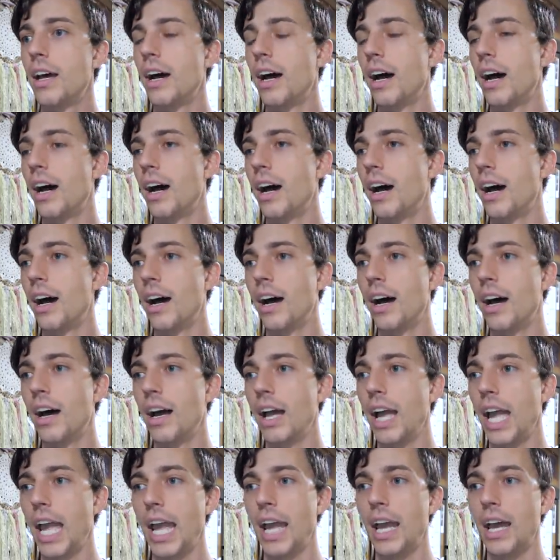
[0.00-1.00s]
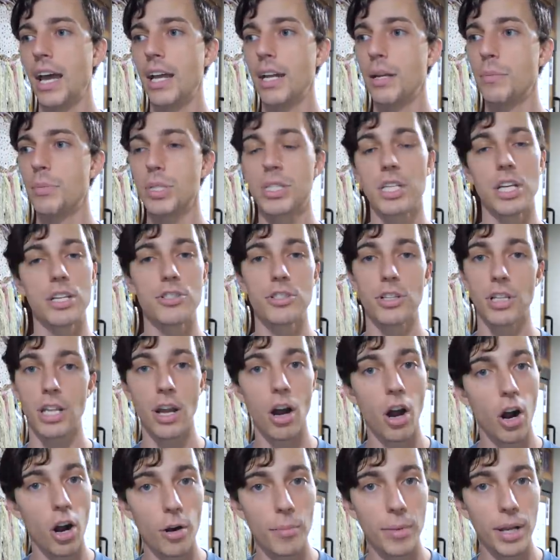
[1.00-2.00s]
and potentially
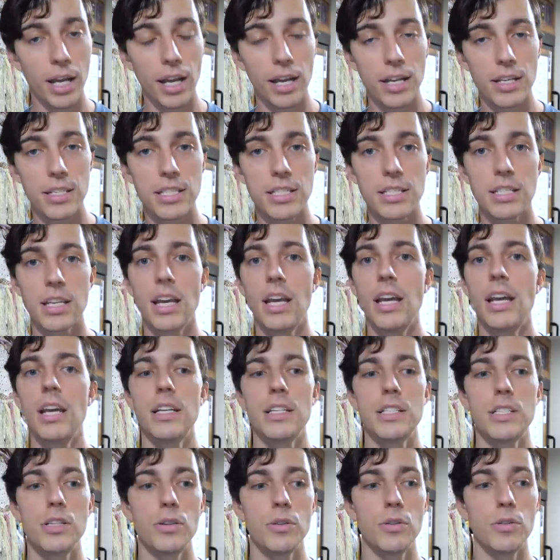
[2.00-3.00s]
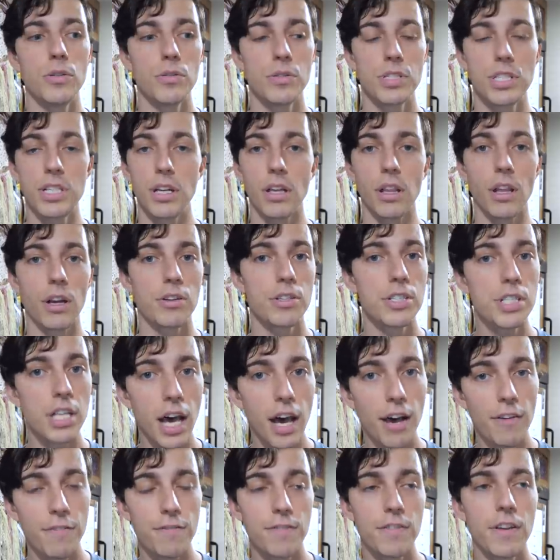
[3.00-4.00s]
harming us to steal our
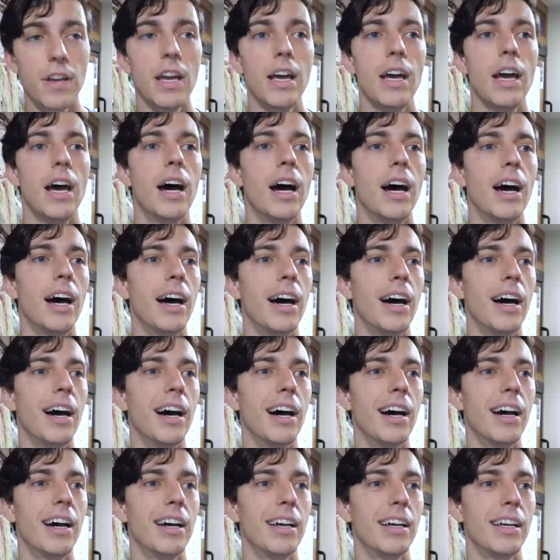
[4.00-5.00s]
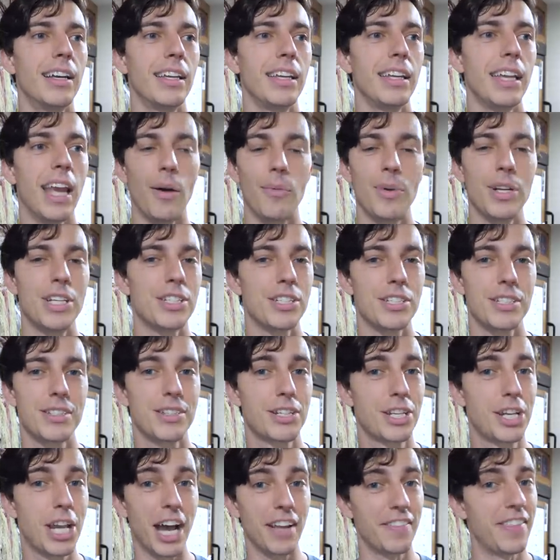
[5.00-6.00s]
stuff. Yeah, we
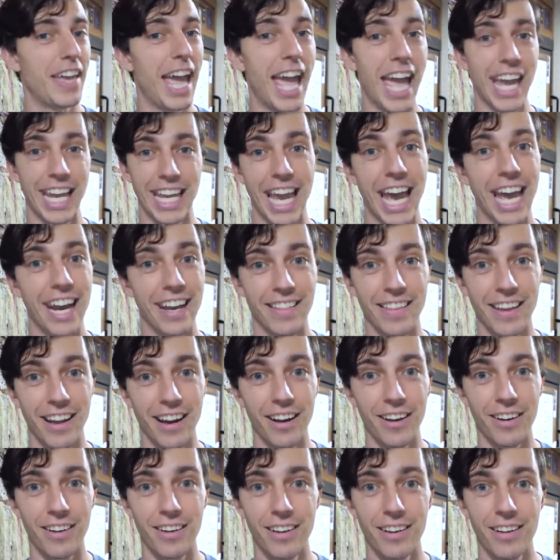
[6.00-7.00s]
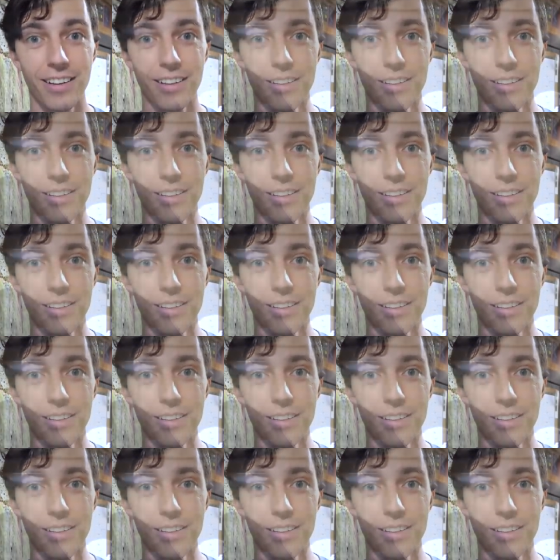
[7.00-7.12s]
just got the heck out of there.